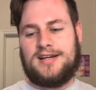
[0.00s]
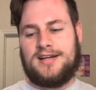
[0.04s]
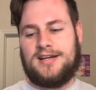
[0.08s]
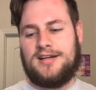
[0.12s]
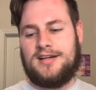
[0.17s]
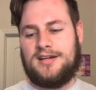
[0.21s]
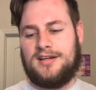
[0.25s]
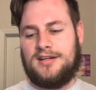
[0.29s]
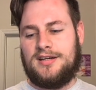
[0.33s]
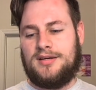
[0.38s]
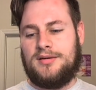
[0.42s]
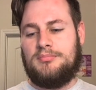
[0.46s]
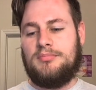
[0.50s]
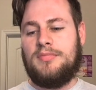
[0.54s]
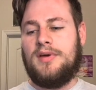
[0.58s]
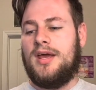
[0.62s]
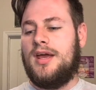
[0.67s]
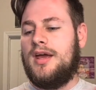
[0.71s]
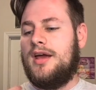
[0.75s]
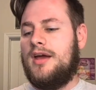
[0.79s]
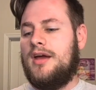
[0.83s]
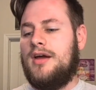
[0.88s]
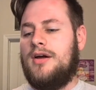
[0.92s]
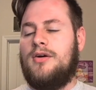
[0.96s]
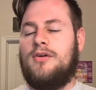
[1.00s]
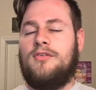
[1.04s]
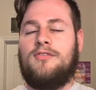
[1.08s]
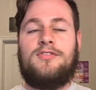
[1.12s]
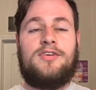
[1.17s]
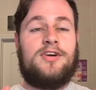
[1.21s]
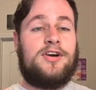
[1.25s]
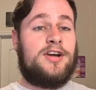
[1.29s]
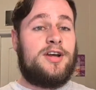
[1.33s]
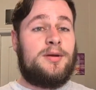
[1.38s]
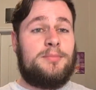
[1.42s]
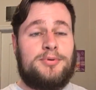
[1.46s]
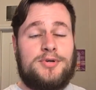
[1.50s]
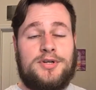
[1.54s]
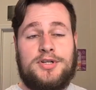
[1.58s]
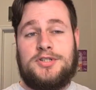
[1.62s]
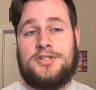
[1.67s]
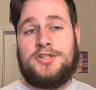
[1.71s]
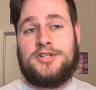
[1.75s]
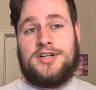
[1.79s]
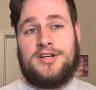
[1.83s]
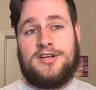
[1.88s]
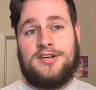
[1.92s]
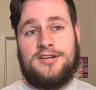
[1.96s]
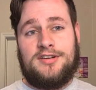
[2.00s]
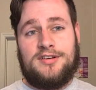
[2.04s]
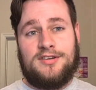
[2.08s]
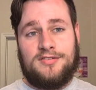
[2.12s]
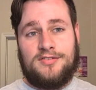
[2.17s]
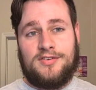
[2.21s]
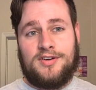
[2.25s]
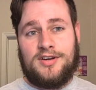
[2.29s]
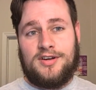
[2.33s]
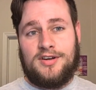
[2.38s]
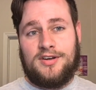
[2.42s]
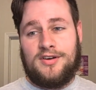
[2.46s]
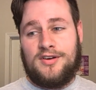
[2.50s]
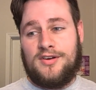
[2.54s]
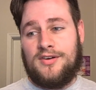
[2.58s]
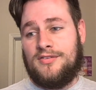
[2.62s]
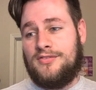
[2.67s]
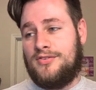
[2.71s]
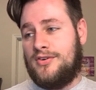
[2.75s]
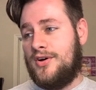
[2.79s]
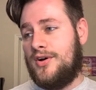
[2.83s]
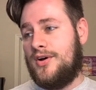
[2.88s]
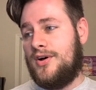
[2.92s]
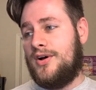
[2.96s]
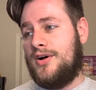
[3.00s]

I'm very appreciative of